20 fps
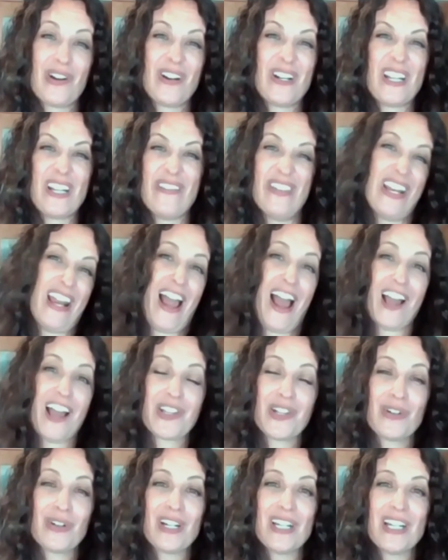heard even
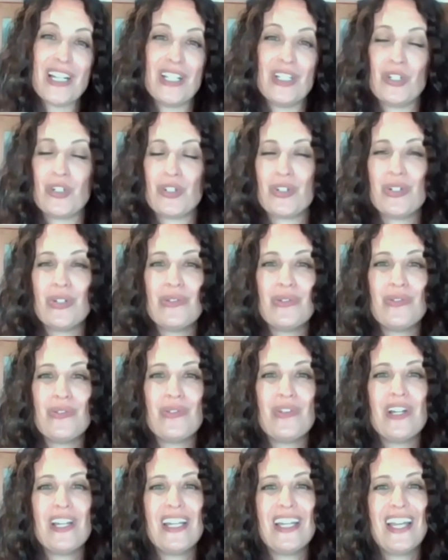accurate and
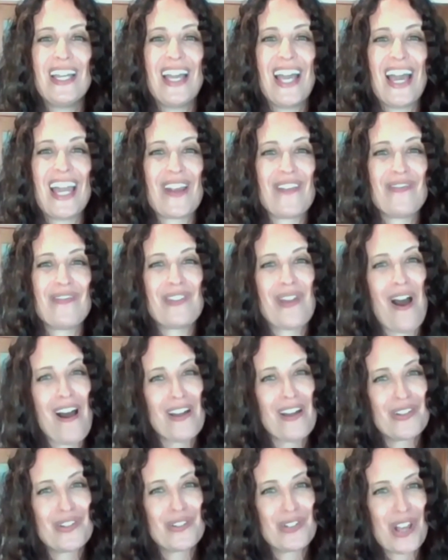true? And if
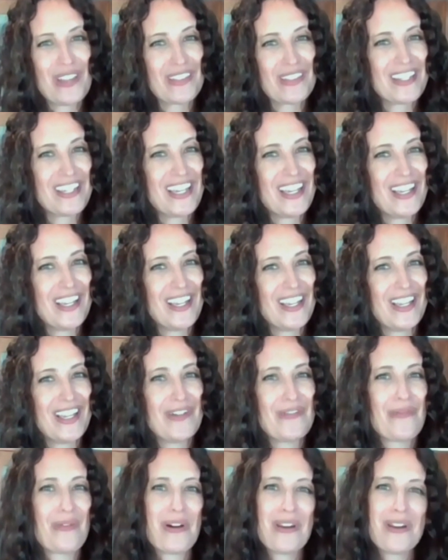not, gently,
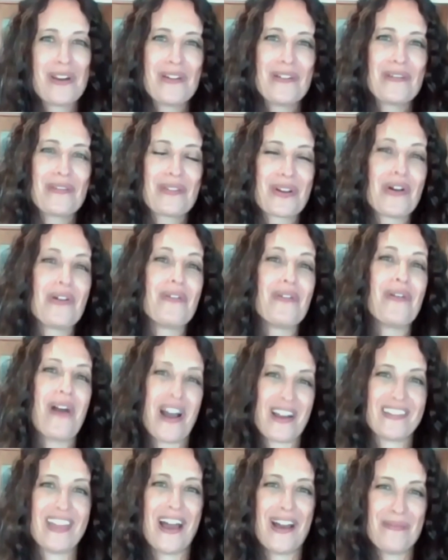you want to
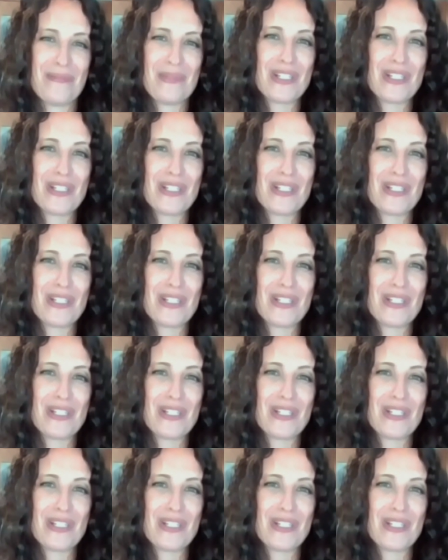correct that